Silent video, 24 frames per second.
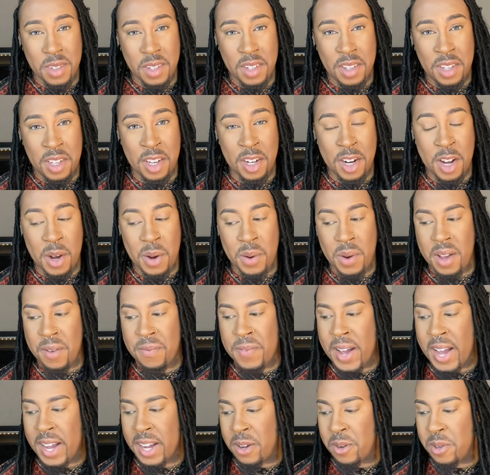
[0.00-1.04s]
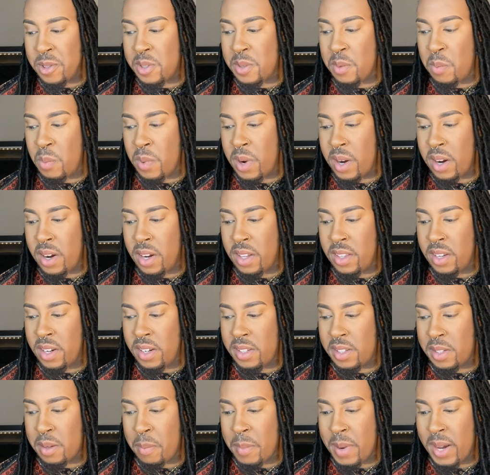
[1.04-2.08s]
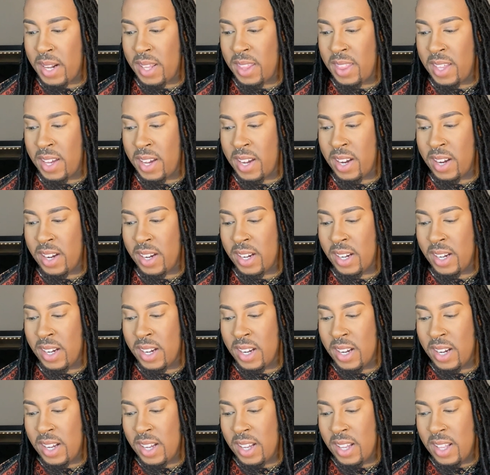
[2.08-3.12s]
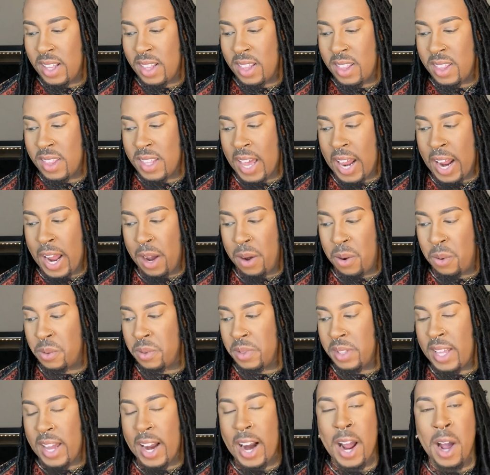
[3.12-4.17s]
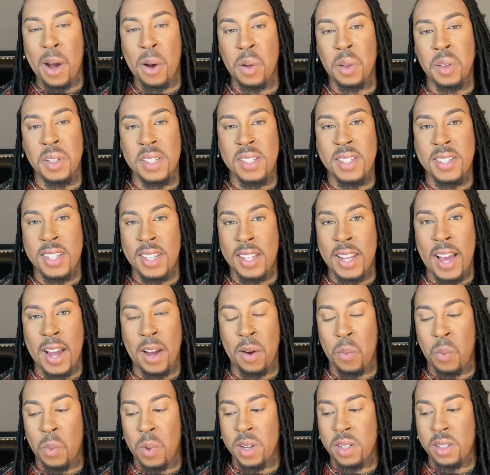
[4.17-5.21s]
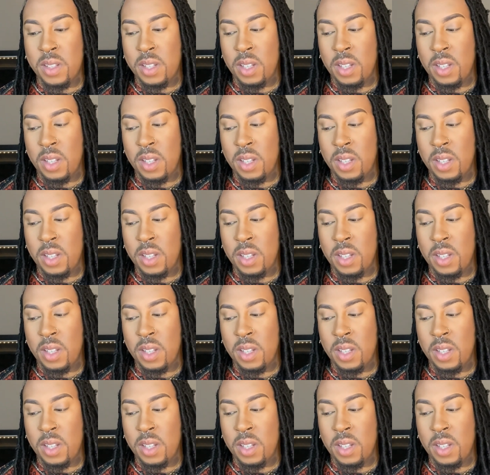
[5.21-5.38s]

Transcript: If I go somewhere and there's somebody there that I only see like once a